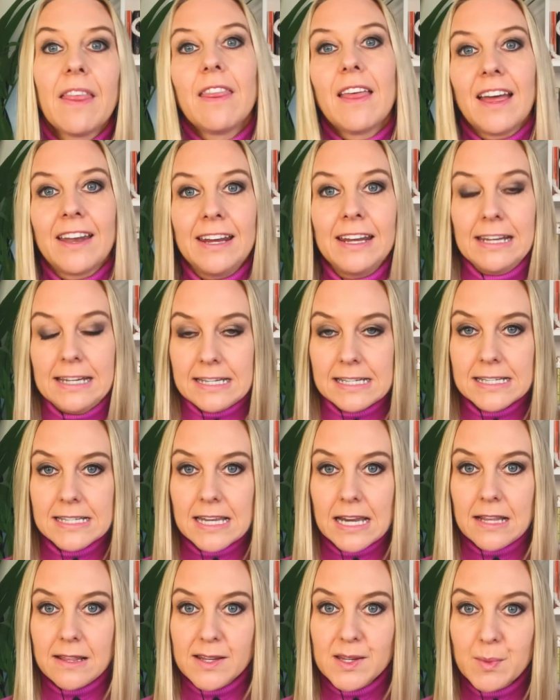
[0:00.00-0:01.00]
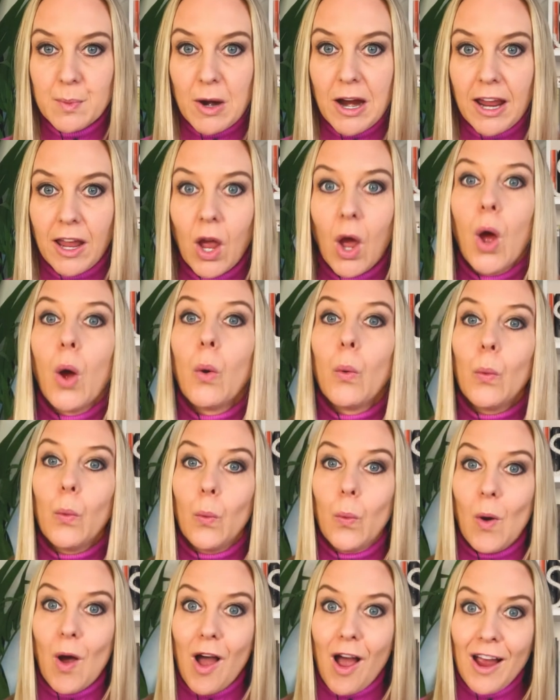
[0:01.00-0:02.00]
than it is in the spring.
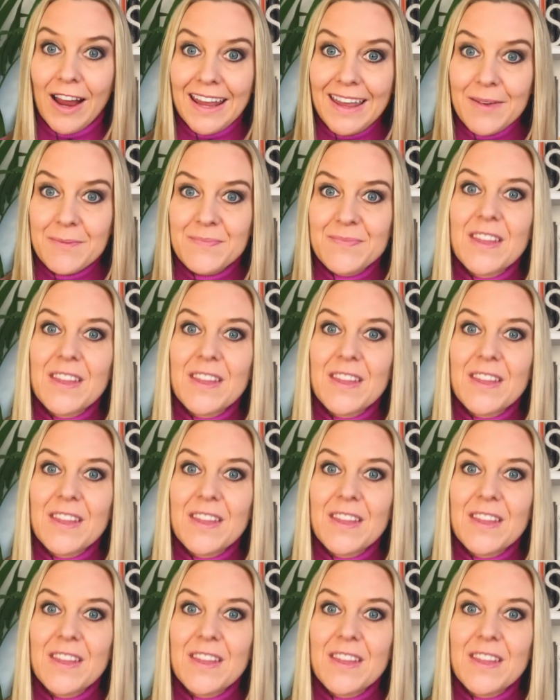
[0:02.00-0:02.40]
Why?